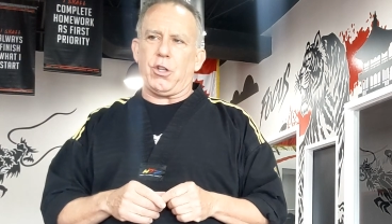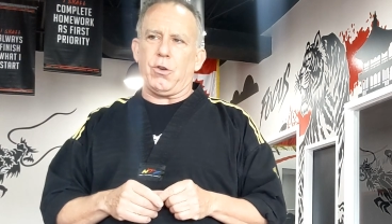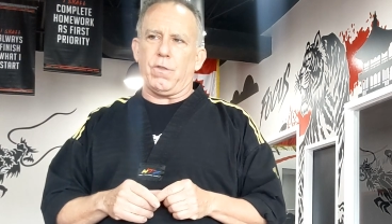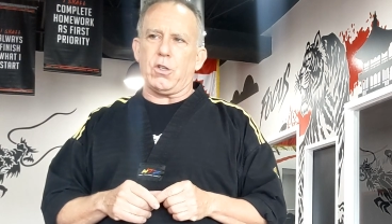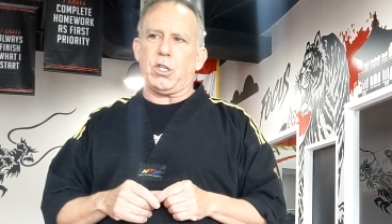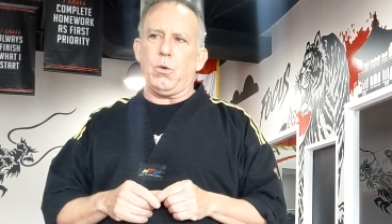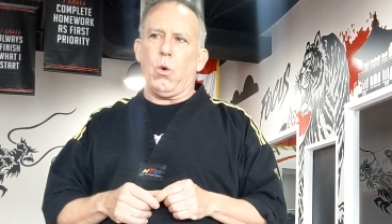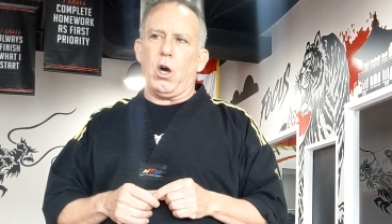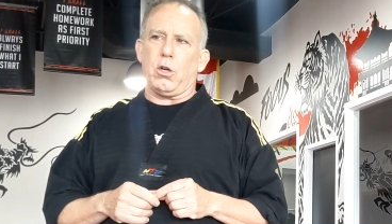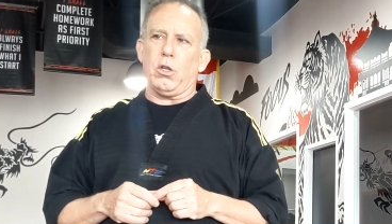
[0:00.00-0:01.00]
at the University
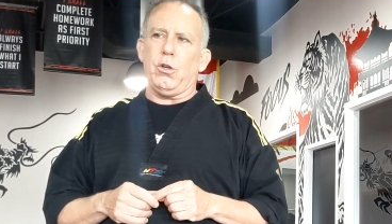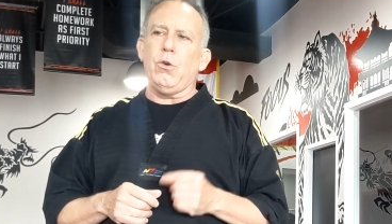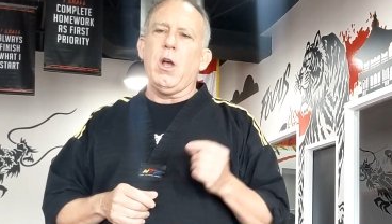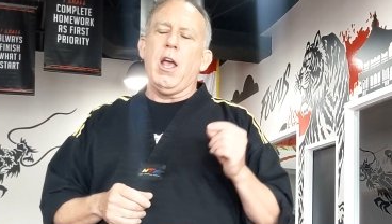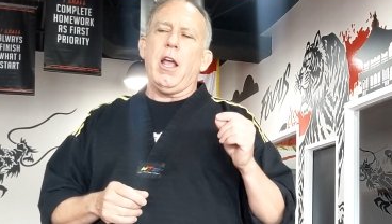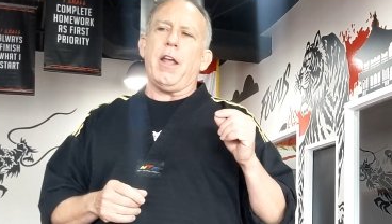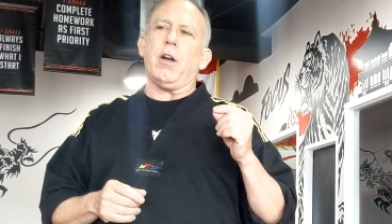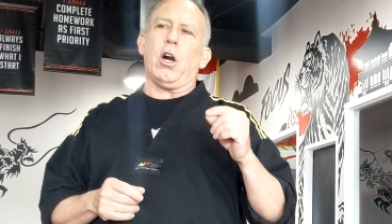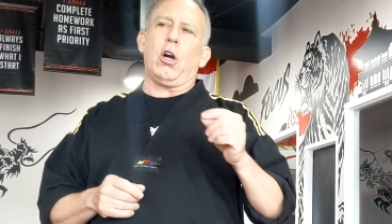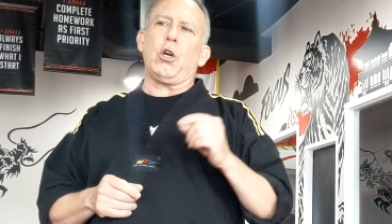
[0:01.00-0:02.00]
of Waterloo,
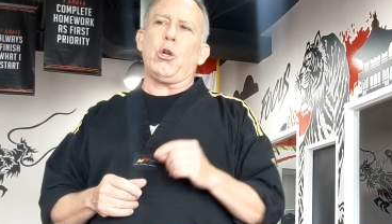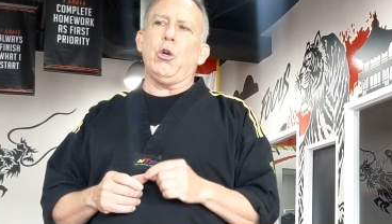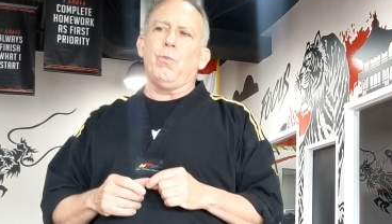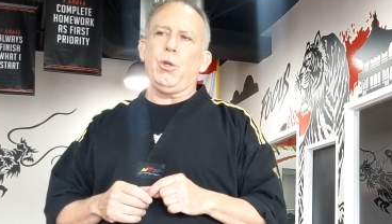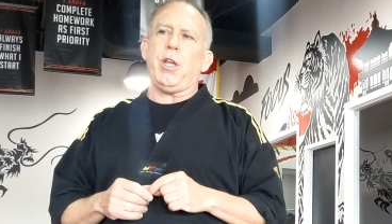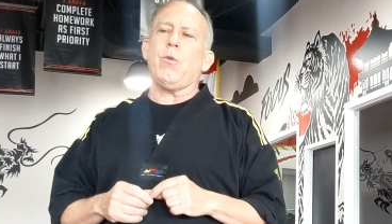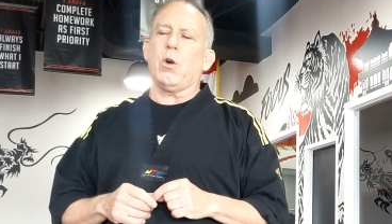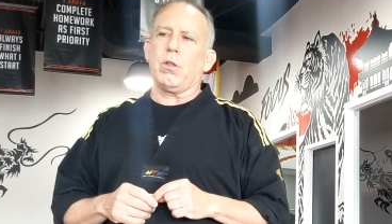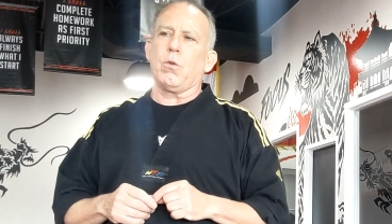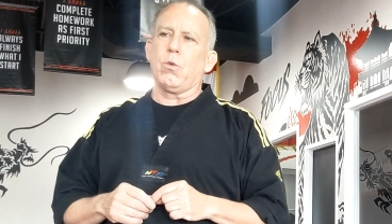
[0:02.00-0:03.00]
and arguably
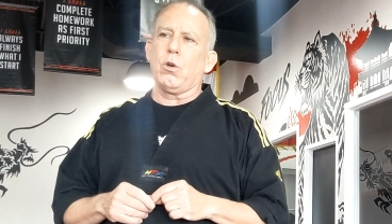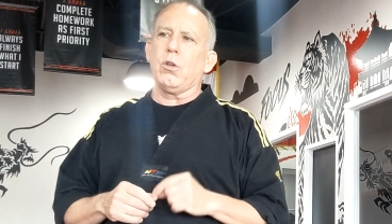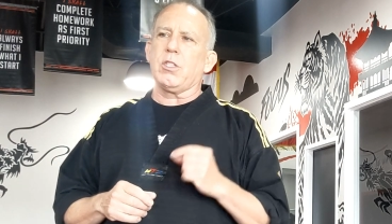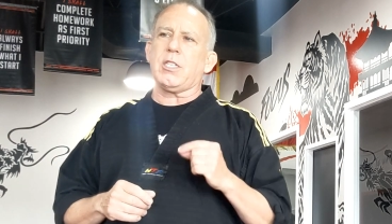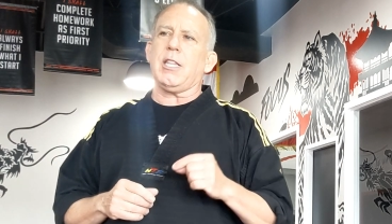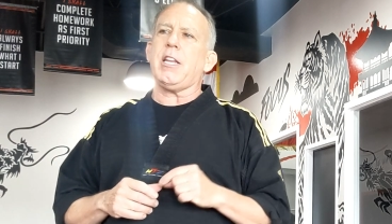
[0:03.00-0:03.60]
one of the world's